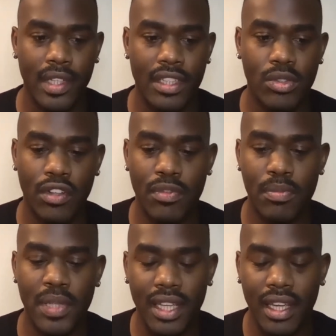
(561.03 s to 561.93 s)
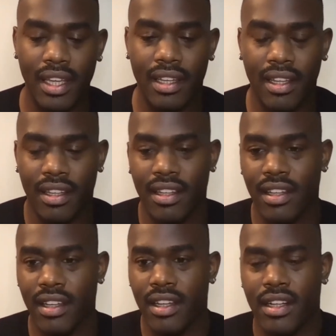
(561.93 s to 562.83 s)
sort of being
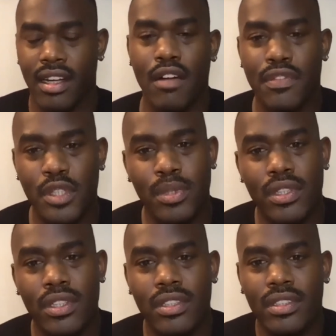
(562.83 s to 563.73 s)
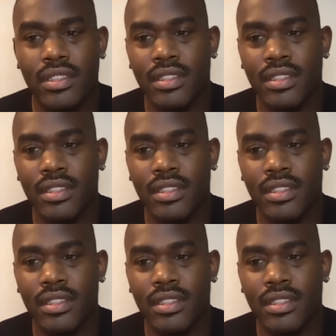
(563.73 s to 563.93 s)
comfortable,